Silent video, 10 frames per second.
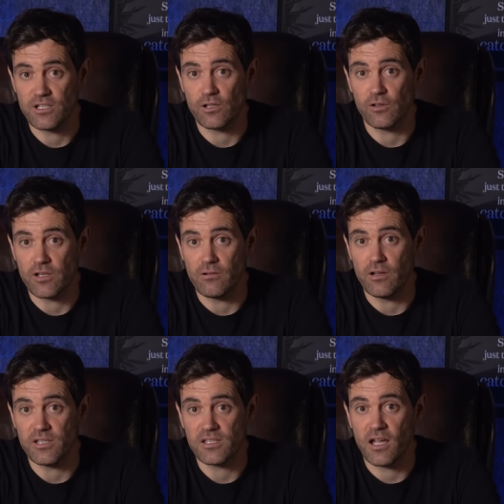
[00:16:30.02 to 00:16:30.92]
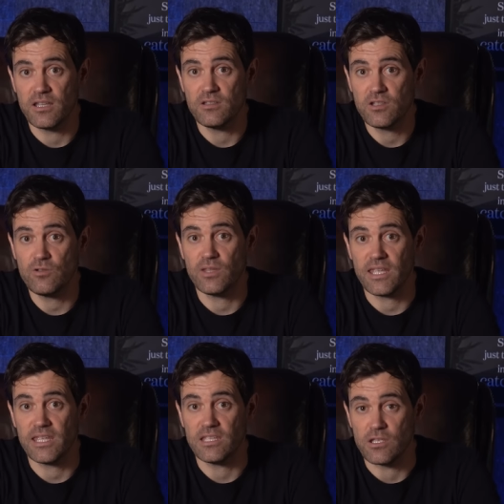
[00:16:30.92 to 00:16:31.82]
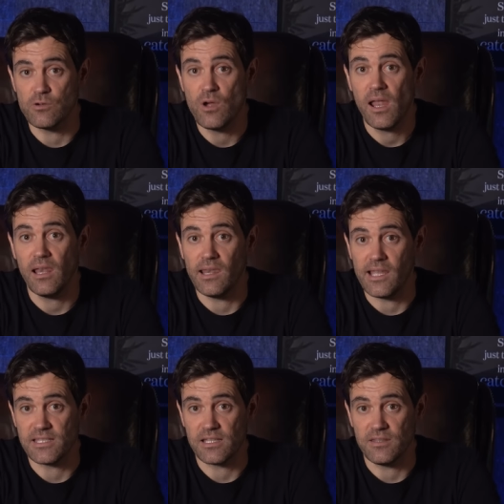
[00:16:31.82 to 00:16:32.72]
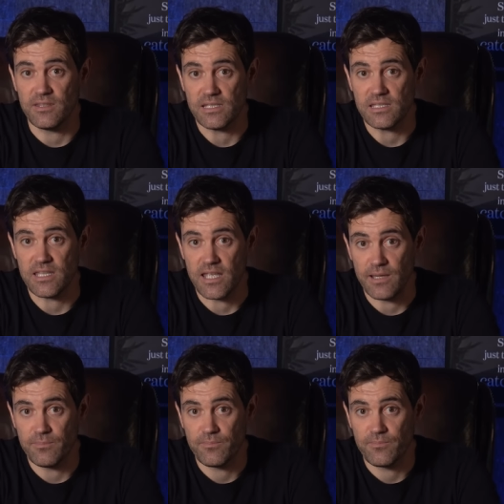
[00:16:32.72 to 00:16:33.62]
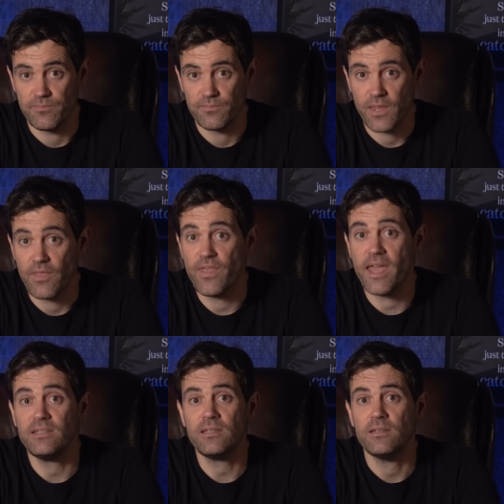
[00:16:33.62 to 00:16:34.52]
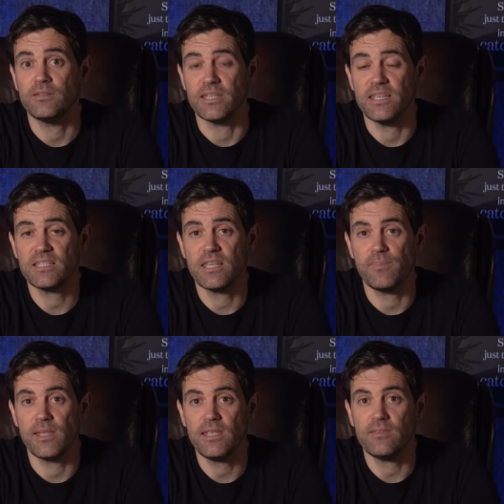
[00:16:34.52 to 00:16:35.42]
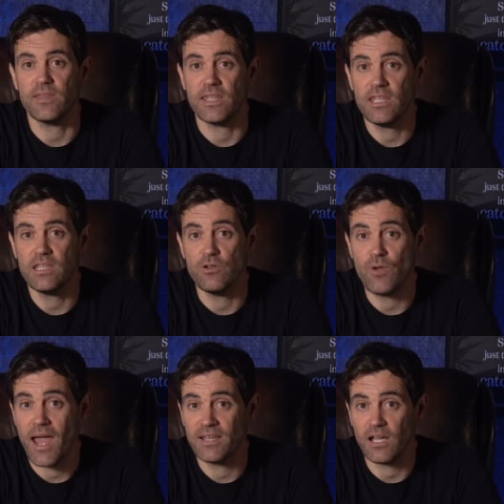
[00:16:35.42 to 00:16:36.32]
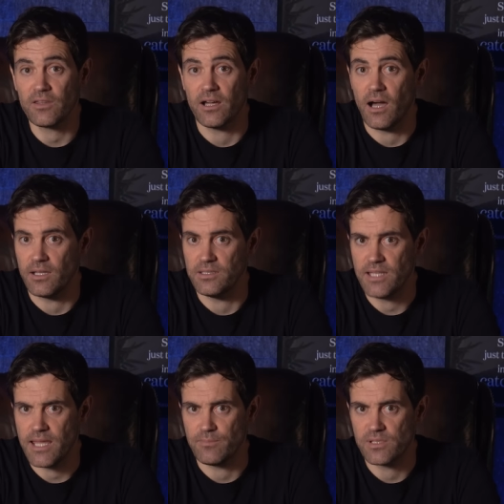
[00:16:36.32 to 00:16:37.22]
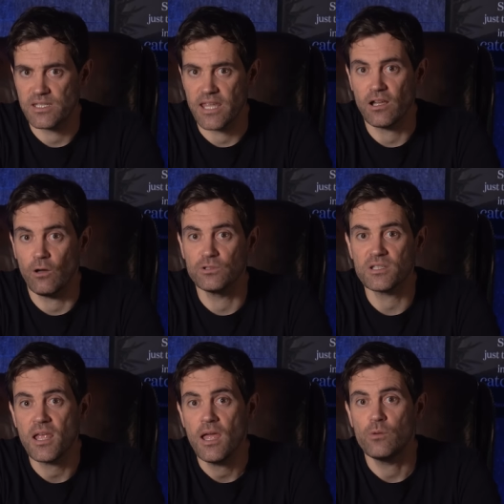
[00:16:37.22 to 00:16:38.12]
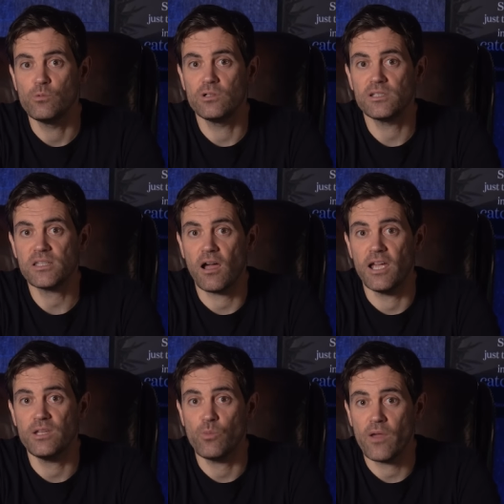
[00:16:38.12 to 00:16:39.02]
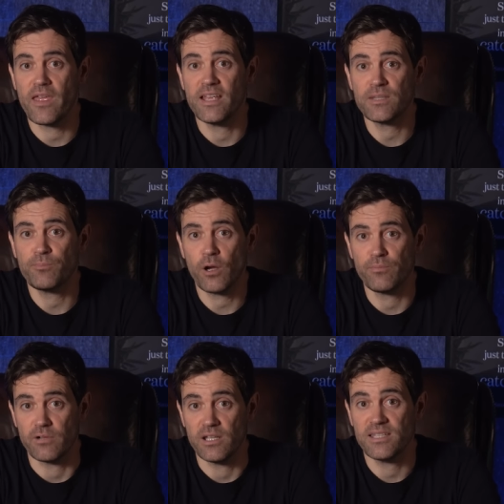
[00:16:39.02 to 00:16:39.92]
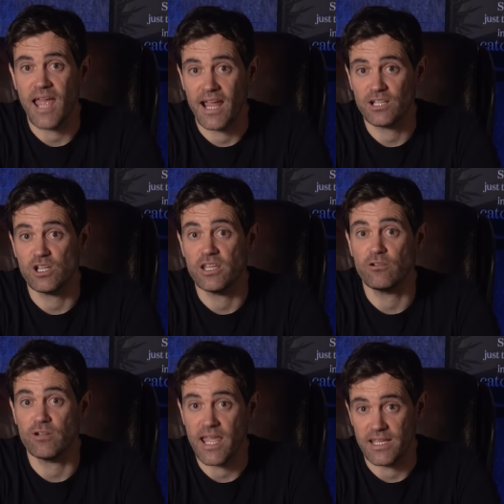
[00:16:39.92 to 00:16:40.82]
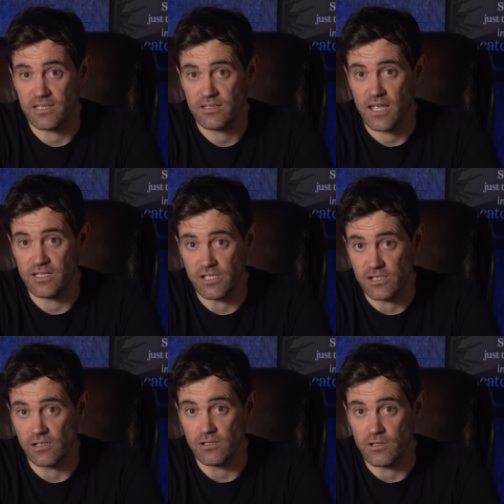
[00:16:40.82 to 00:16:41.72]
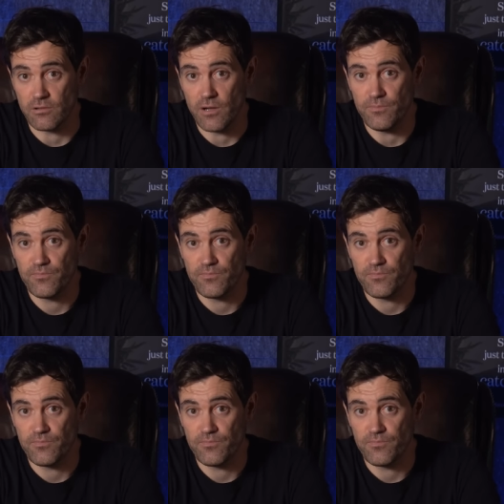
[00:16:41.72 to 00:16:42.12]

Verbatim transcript: digital euro design to the EU later this year. Then, the ECB, the EU, and other unnamed stakeholders will decide whether it's appropriate to actually create a digital euro.